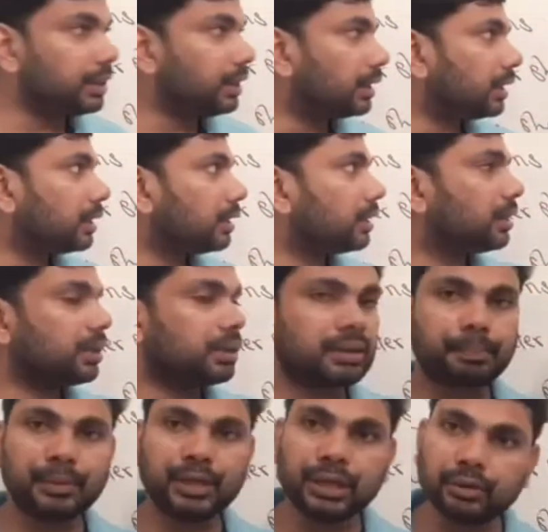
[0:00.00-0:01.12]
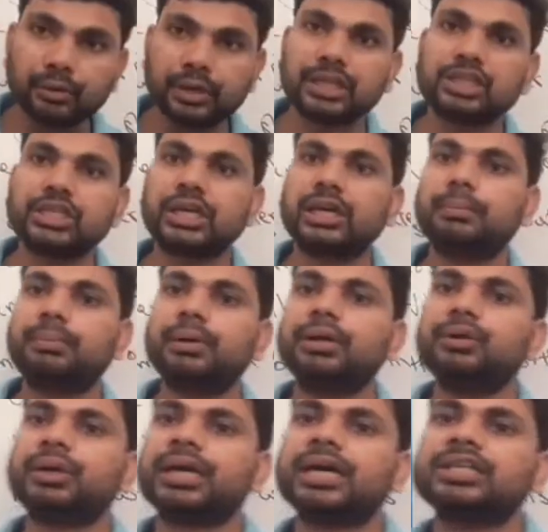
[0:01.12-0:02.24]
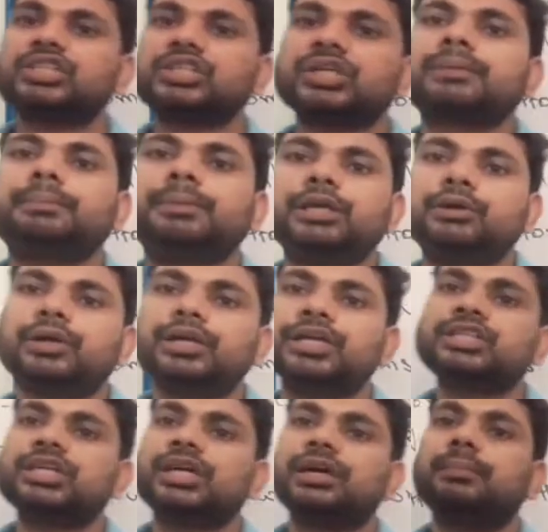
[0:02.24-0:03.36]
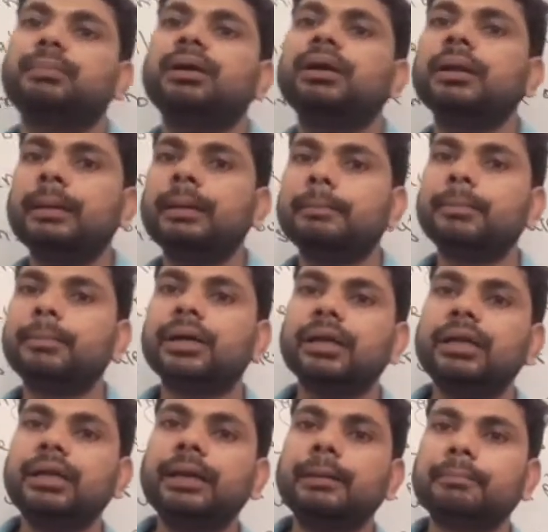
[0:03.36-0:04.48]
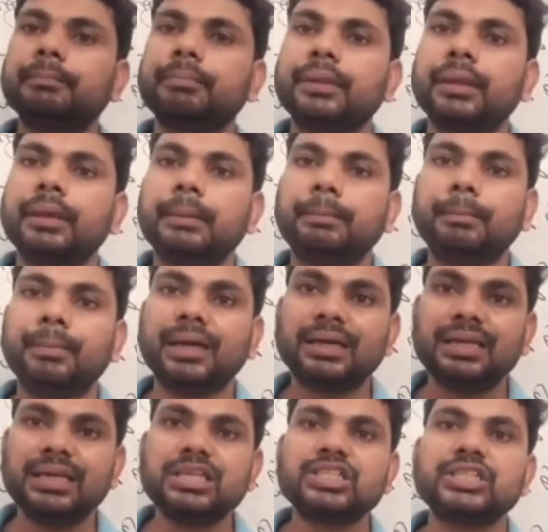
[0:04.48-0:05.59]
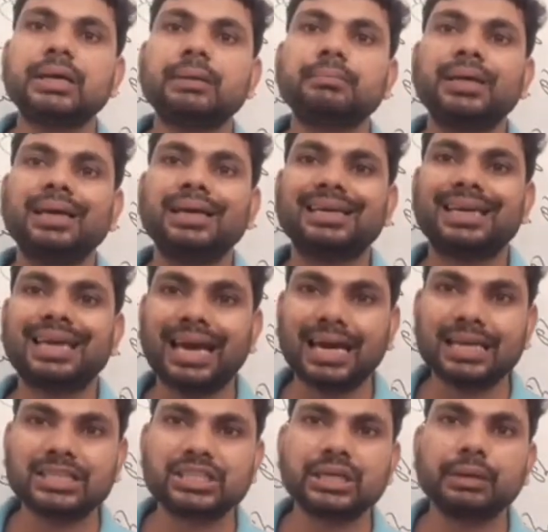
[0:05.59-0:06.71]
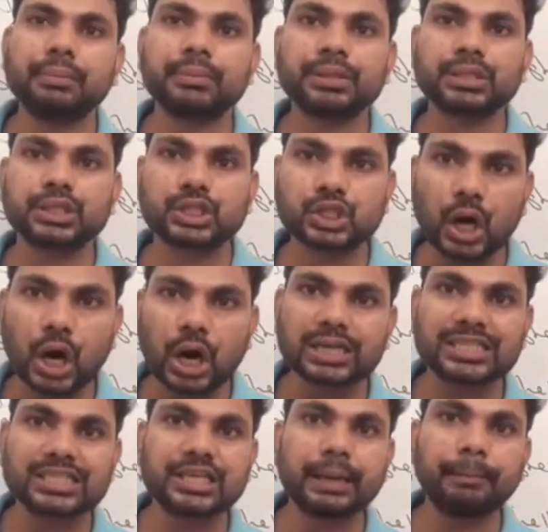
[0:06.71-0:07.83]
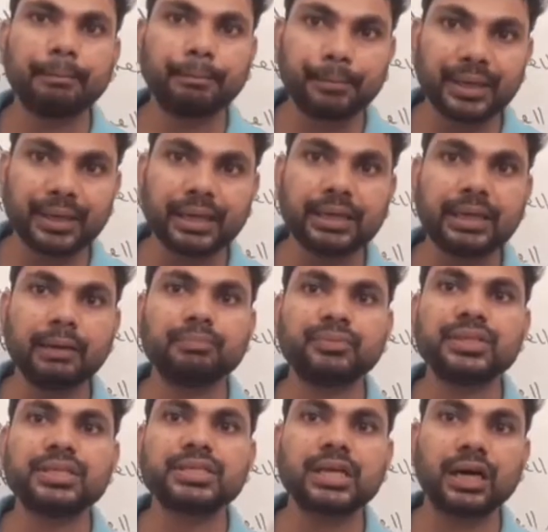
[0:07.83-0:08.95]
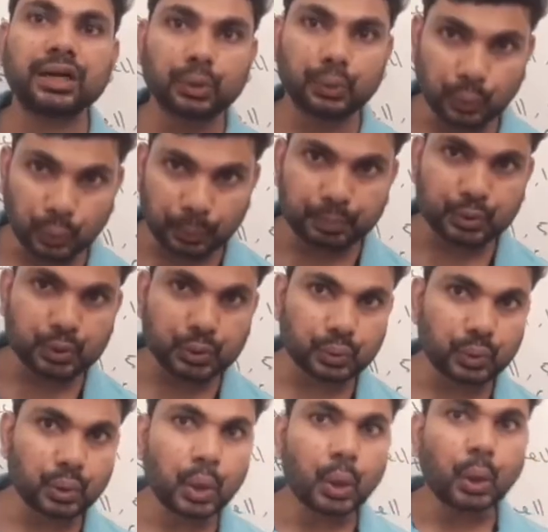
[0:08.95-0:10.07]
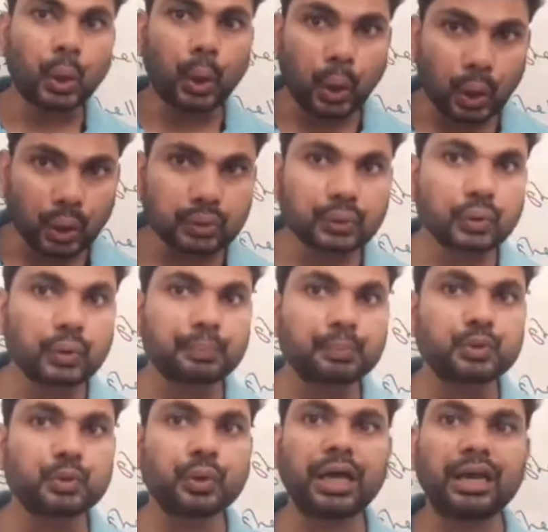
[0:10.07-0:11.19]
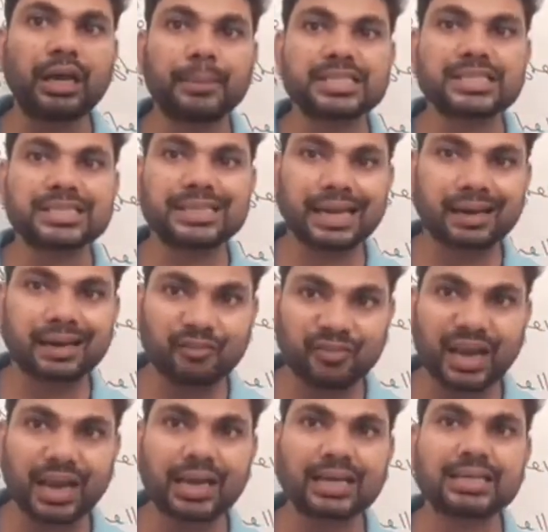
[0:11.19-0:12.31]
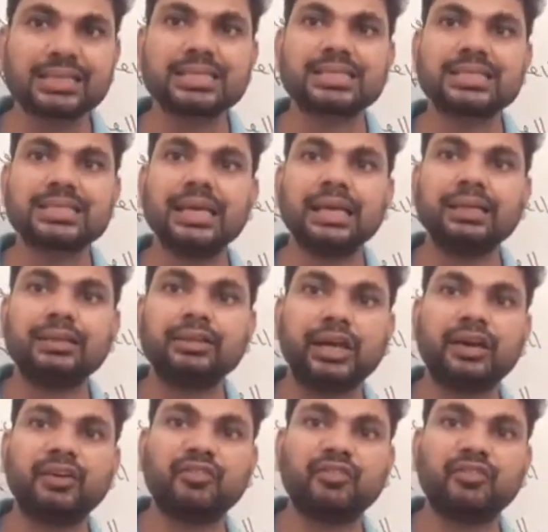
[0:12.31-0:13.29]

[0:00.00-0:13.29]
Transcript: here periodic table, you can check periodic table. Beryllium, magnesium, calcium, strontium, barium, these are group 2. All group 2 elements, their valency